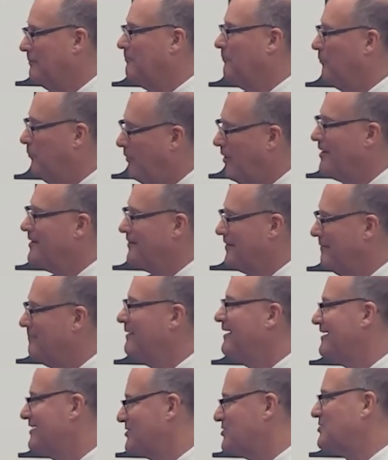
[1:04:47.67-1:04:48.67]
one of the
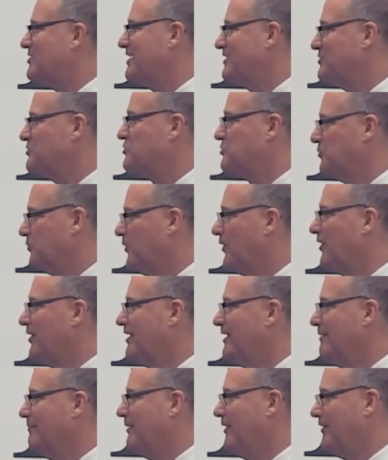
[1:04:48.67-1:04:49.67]
biggest things you
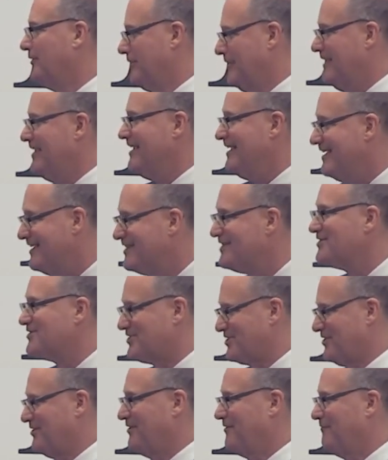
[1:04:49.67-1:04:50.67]
worry about
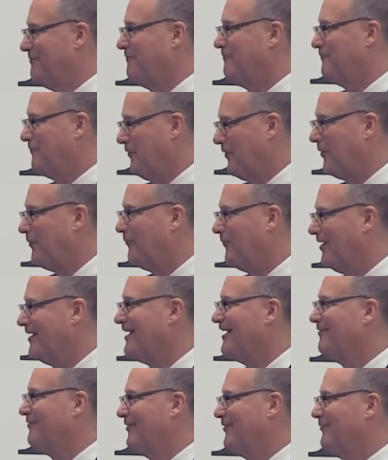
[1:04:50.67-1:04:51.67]
is, for
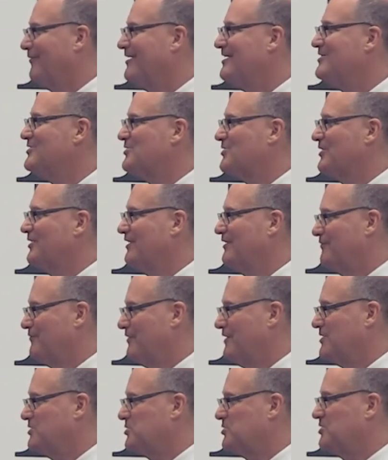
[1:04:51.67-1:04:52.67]
whatever reason,
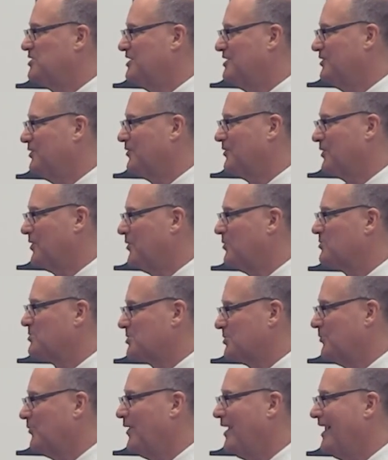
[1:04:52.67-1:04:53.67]
if this deal
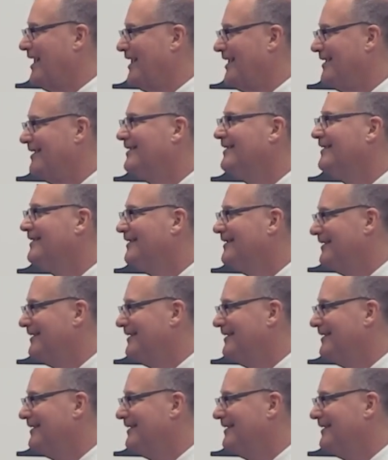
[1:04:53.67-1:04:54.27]
goes away,